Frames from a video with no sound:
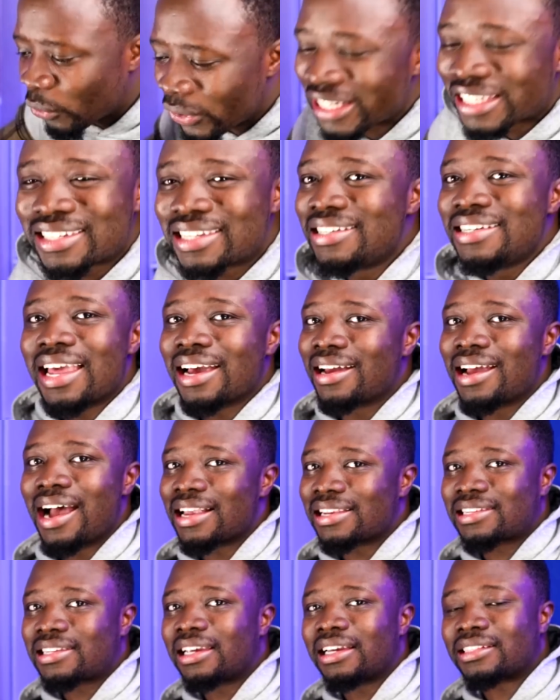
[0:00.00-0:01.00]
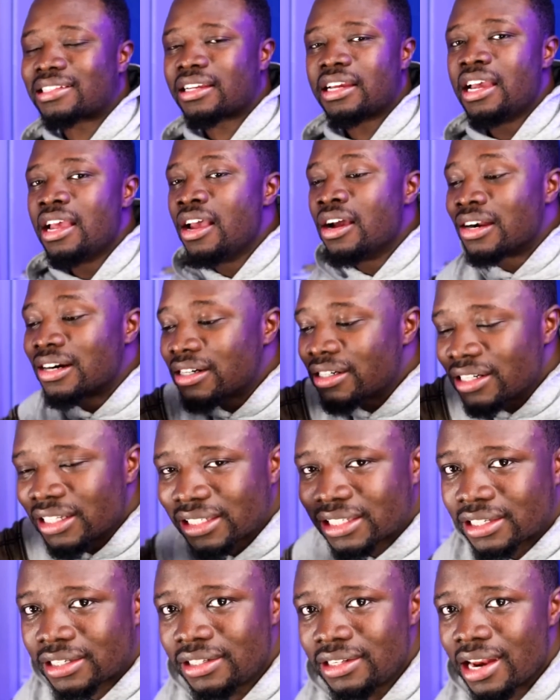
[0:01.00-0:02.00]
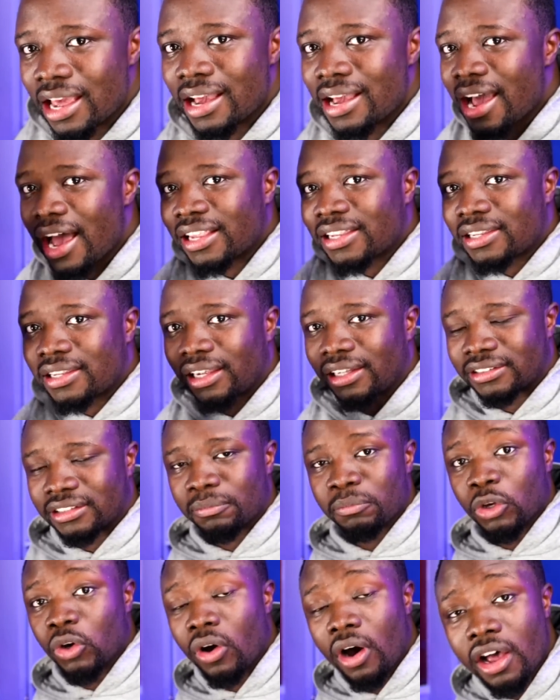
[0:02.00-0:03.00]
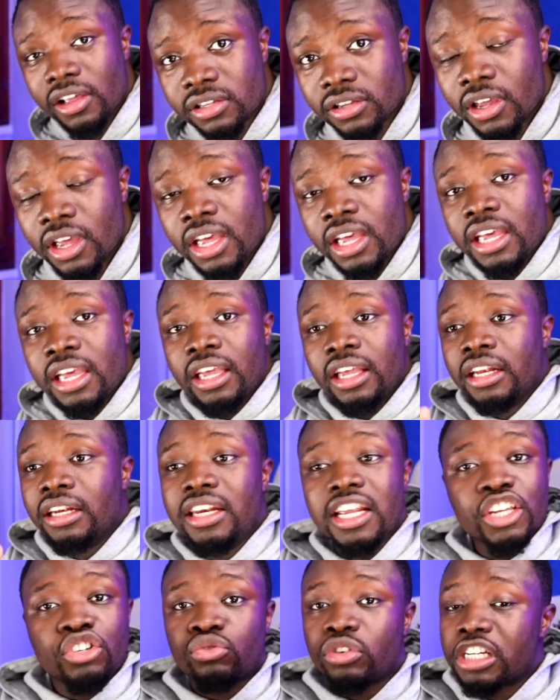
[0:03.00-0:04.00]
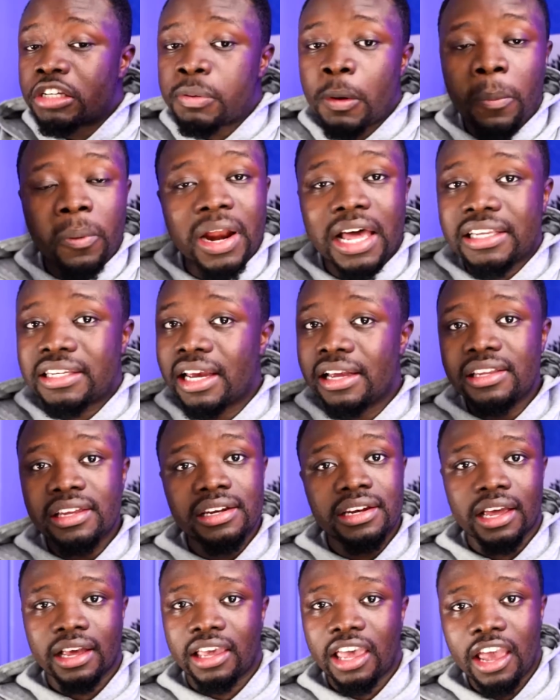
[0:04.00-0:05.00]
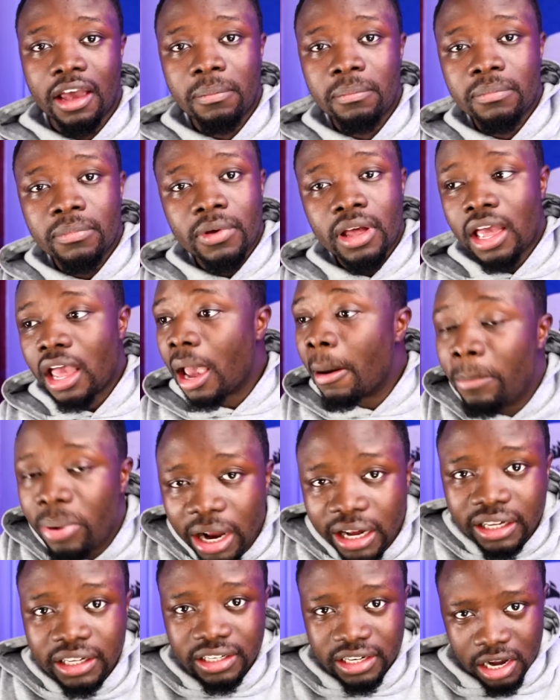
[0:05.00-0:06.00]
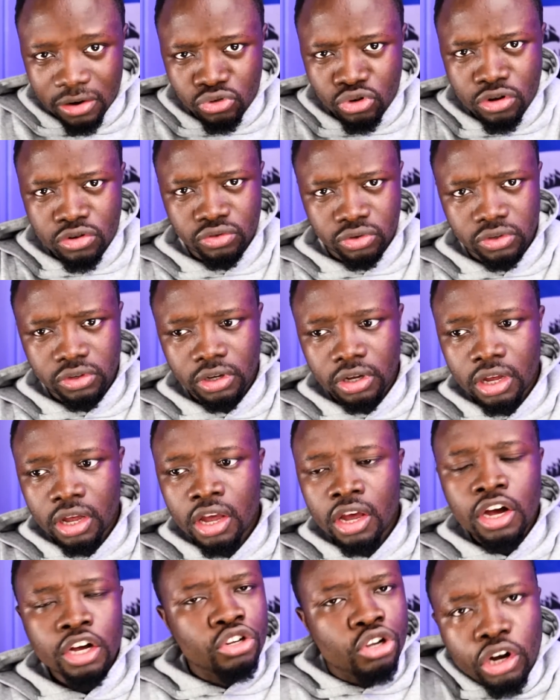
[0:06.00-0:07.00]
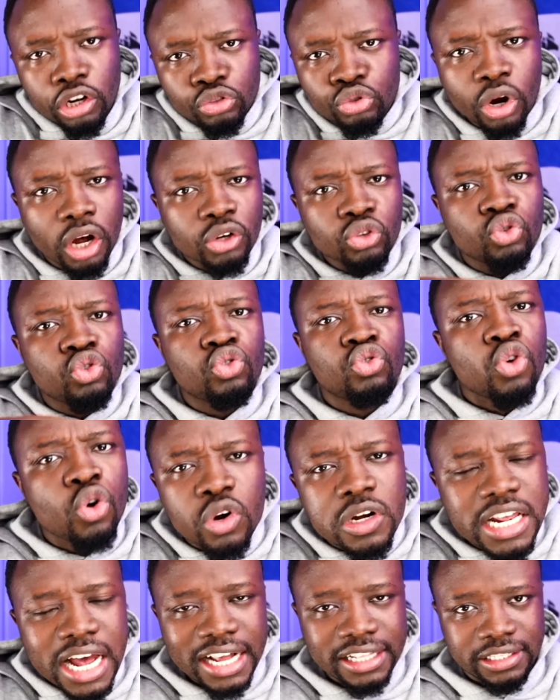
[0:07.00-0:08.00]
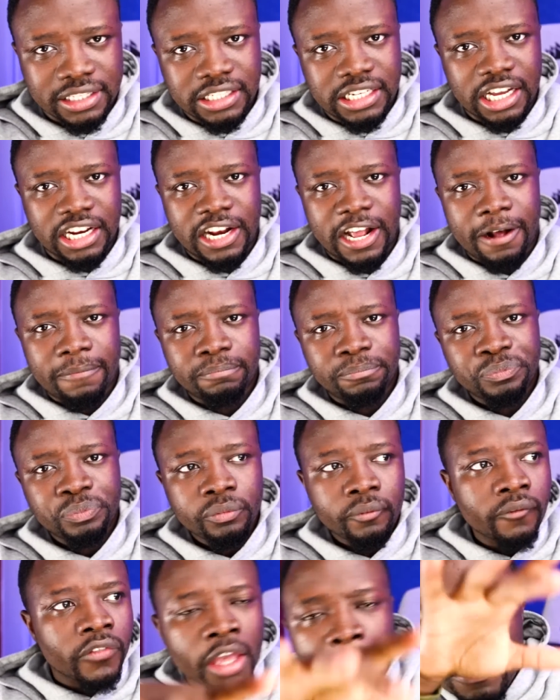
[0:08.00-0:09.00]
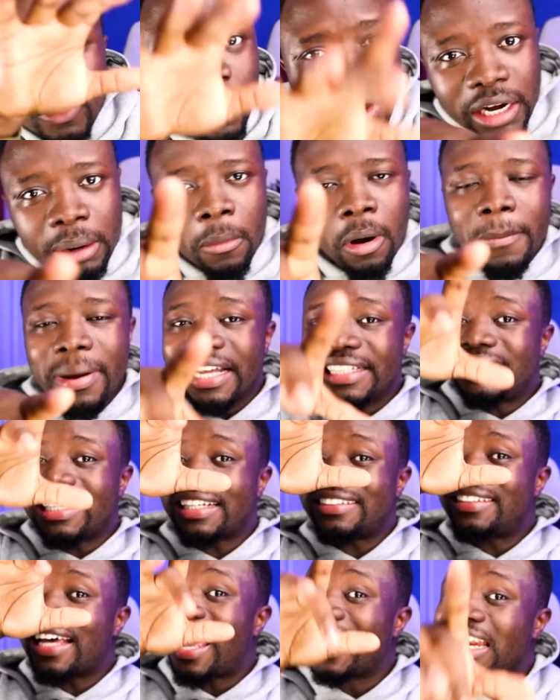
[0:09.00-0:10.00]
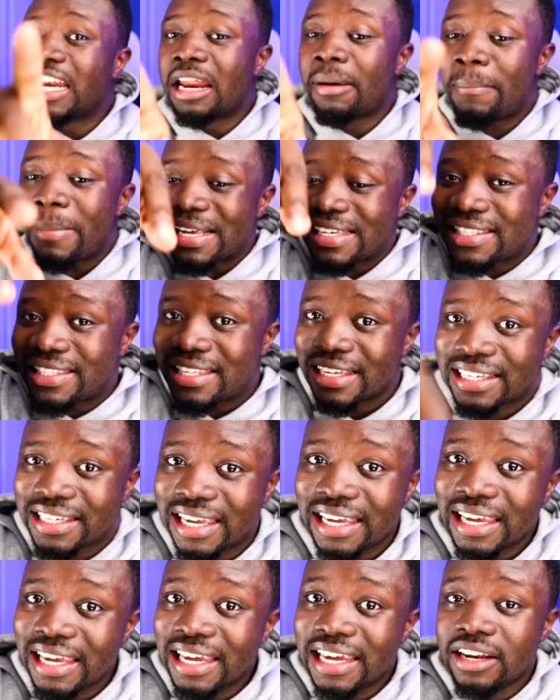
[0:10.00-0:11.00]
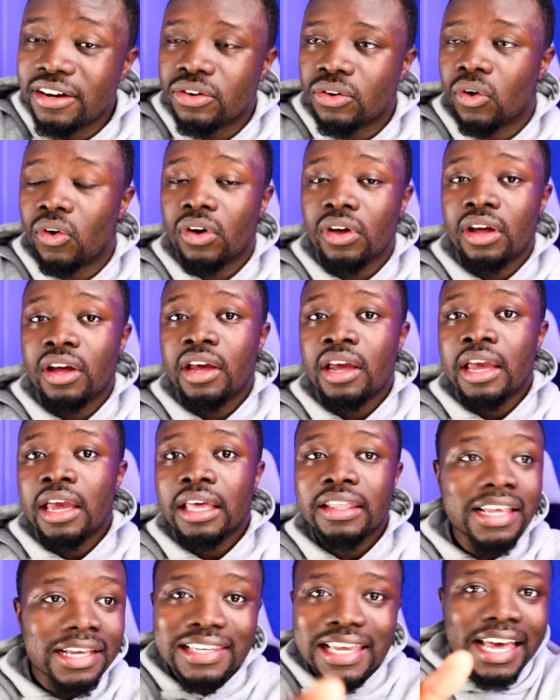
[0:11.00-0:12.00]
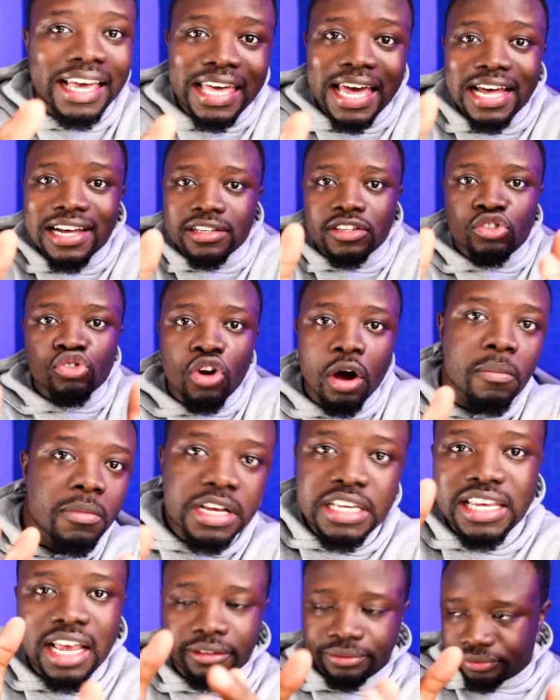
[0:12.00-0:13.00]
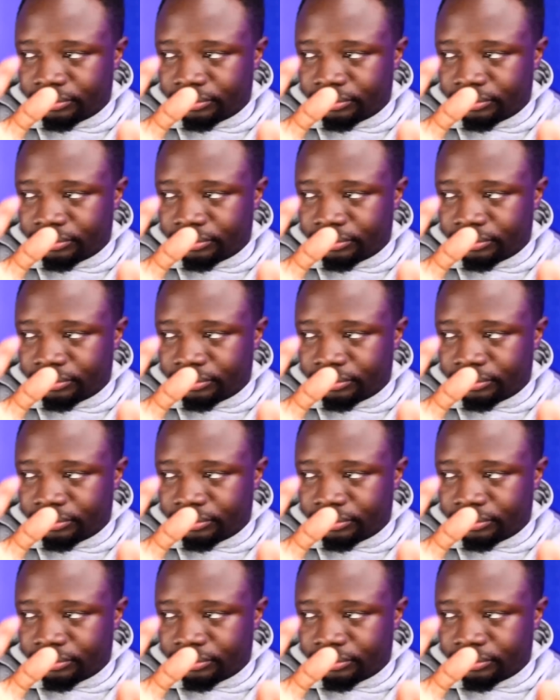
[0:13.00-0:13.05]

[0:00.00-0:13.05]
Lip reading: rich nigga shit. Rich nigga shit. Because these rich people are changing the game and breaking the rules. You don't do that, Cheddar. Because the moment you said the best sticky in, no, since the girls no money,